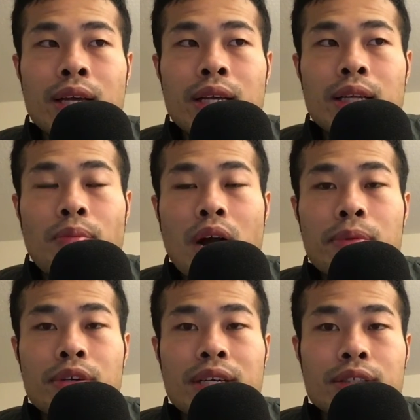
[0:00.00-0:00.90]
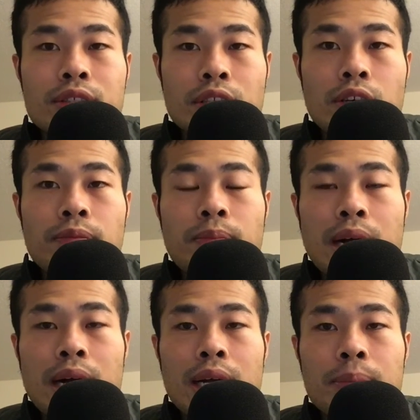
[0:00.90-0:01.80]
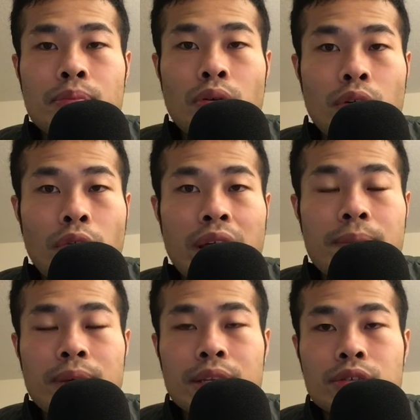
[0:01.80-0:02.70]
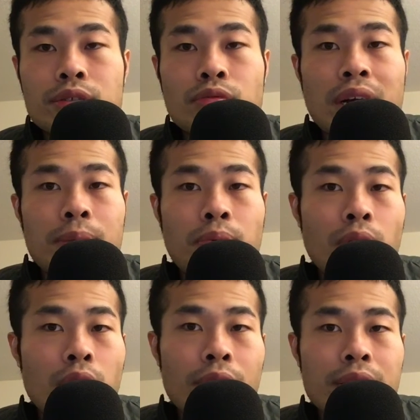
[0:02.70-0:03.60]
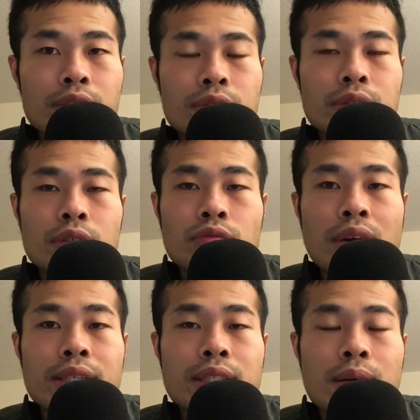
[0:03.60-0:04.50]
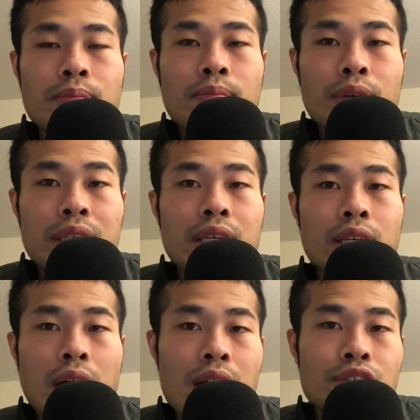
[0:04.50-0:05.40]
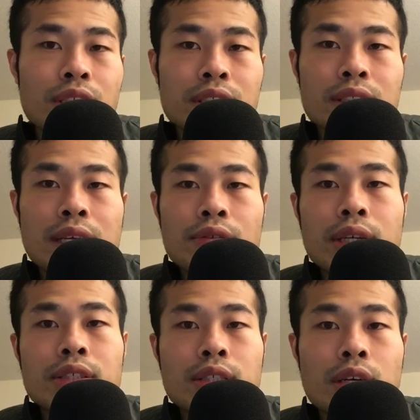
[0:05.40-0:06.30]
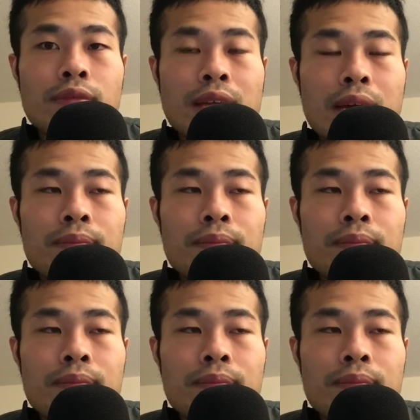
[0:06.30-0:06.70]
the problem you can solve by programming. You just write a program, just to write some predict logics, then you can solve that.